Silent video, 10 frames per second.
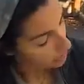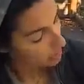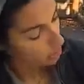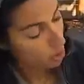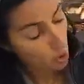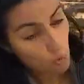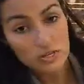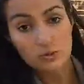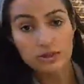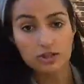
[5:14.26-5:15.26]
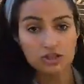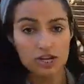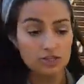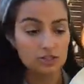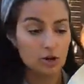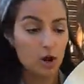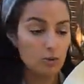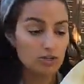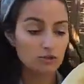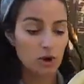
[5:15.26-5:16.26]
So they are always with their shells, they're
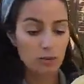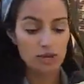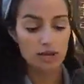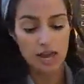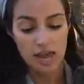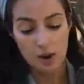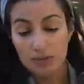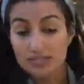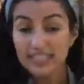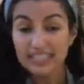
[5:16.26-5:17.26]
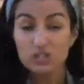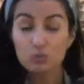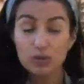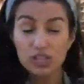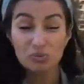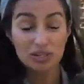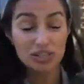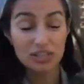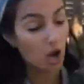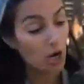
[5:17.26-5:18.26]
always growing. And once again, it's really,
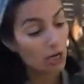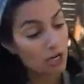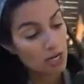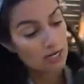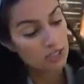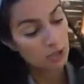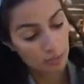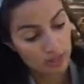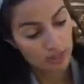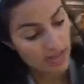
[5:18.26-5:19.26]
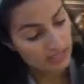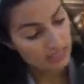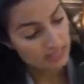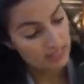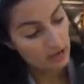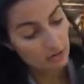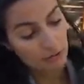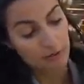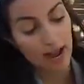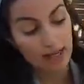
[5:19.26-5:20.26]
really hard to protect
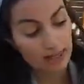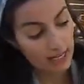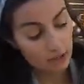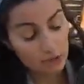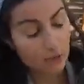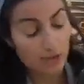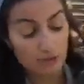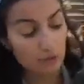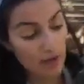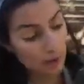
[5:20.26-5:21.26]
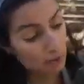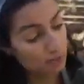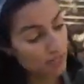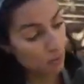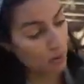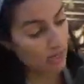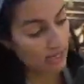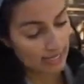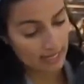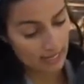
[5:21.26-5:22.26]
itself from alligators or even raccoons that
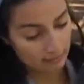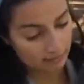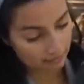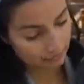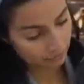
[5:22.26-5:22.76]
want to eat it.